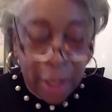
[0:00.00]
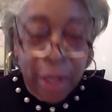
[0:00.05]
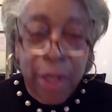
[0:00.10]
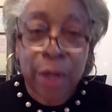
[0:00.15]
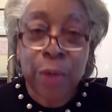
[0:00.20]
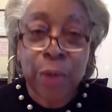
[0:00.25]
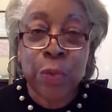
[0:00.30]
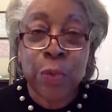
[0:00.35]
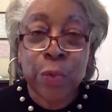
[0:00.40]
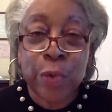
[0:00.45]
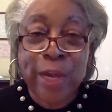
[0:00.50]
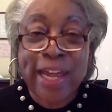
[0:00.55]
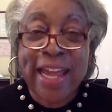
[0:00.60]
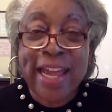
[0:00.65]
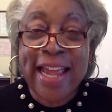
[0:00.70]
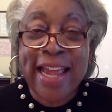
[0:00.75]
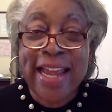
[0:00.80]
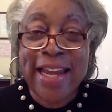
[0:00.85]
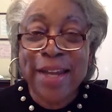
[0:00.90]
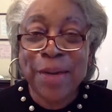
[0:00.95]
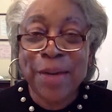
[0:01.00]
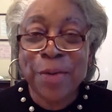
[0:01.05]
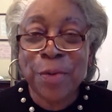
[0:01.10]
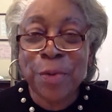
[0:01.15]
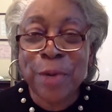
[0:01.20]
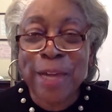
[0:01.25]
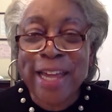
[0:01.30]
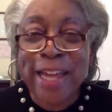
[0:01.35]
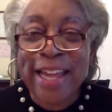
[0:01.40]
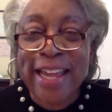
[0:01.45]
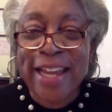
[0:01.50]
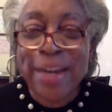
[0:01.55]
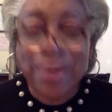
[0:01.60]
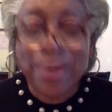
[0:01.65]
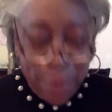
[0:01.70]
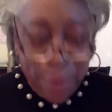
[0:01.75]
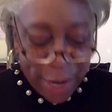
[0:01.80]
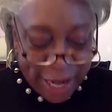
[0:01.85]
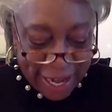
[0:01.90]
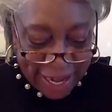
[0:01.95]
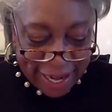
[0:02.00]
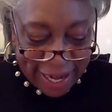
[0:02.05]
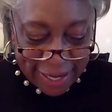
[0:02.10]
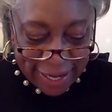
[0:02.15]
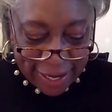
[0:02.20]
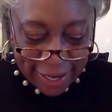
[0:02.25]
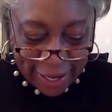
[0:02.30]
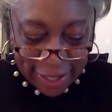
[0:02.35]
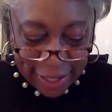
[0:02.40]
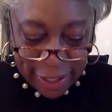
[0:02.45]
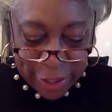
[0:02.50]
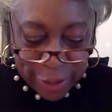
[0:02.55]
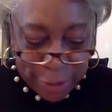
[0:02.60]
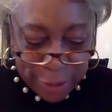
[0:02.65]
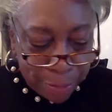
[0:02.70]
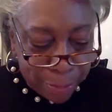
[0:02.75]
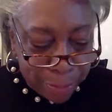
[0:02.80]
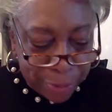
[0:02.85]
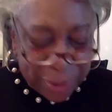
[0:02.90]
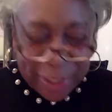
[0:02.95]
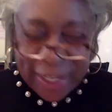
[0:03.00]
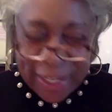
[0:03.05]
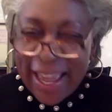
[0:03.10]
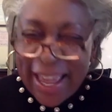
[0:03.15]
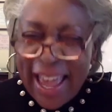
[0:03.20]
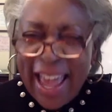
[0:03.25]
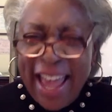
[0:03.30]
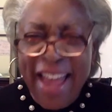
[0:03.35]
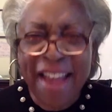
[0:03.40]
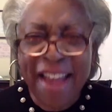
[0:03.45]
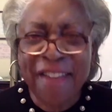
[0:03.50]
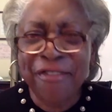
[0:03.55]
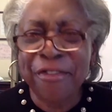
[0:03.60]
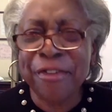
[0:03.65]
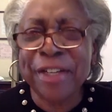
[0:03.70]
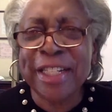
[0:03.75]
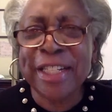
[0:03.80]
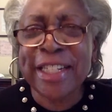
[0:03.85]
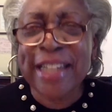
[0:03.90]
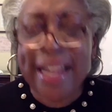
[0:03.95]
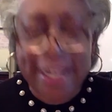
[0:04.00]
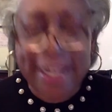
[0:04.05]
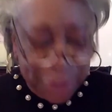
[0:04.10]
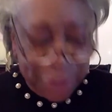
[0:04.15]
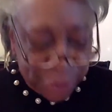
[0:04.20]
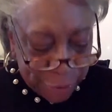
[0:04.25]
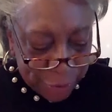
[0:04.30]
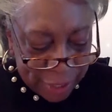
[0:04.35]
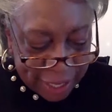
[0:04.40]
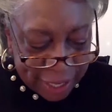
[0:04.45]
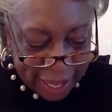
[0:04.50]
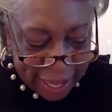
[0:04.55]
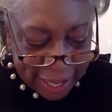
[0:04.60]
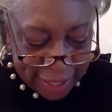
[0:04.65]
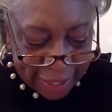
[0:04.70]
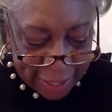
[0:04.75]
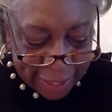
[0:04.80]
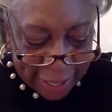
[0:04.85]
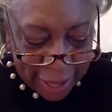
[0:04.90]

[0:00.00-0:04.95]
Read, read, read a good book every chance you get.